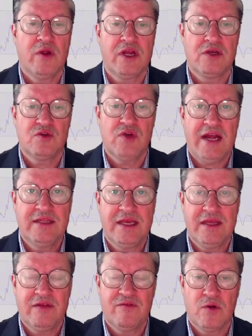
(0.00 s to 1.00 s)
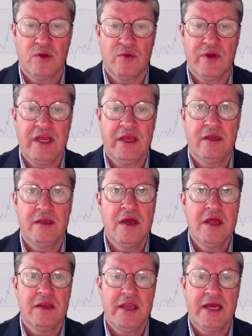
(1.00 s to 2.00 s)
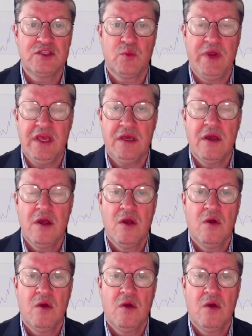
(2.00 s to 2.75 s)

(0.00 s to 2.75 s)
contracting further in next week,